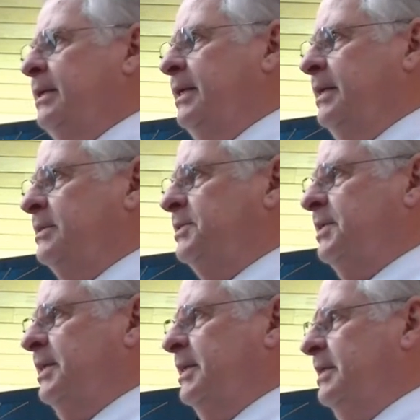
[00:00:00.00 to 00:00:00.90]
And
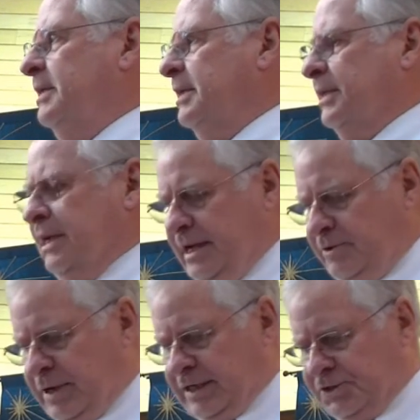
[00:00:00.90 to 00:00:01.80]
instead, uh,
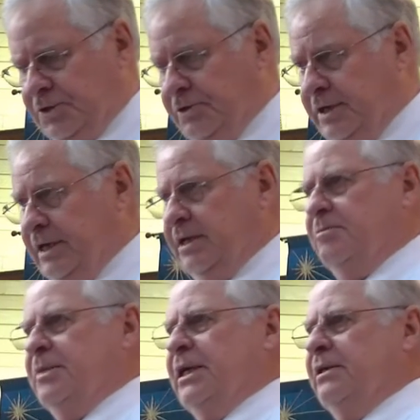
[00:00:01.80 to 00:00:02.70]
God rescued
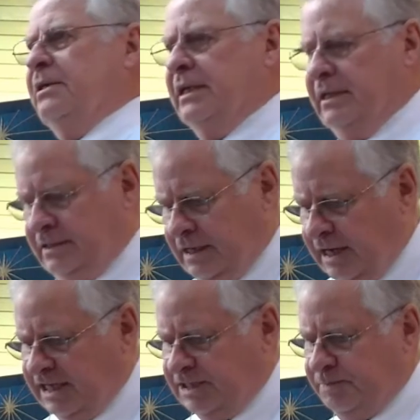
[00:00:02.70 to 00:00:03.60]
him. And at the
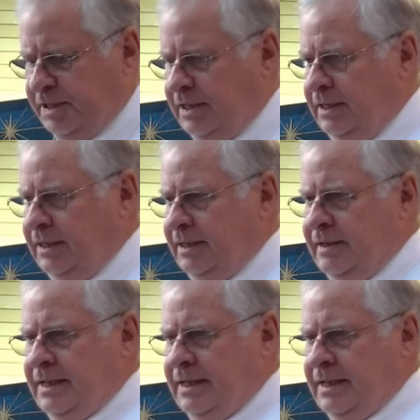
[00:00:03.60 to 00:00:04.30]
hospital,